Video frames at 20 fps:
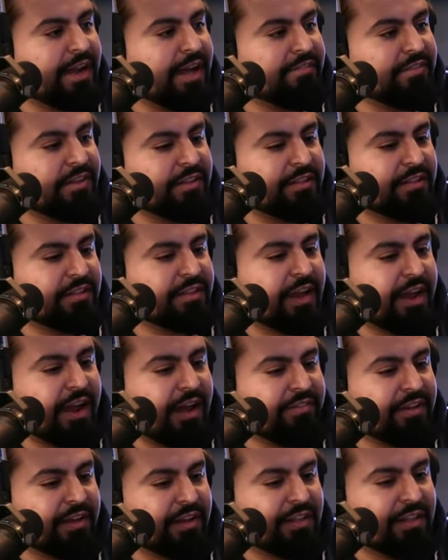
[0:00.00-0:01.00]
having they're
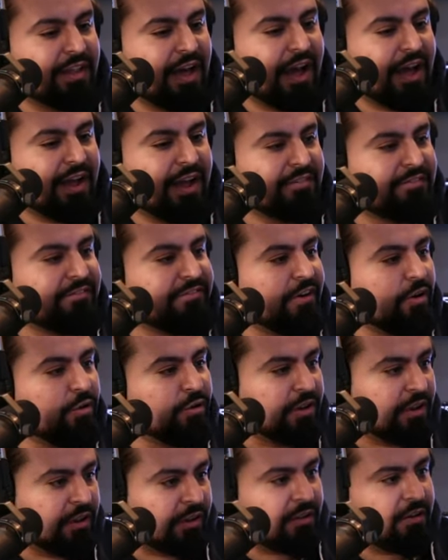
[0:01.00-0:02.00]
having a live
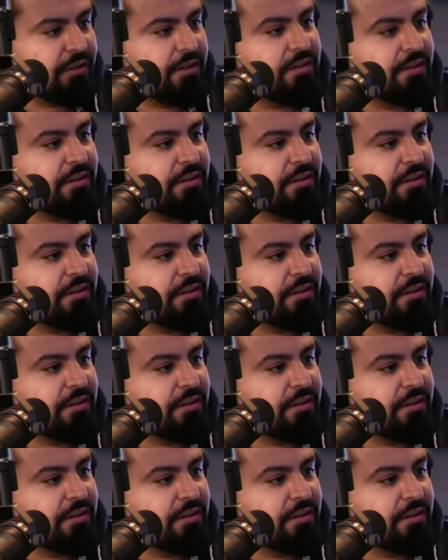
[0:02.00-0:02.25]
voting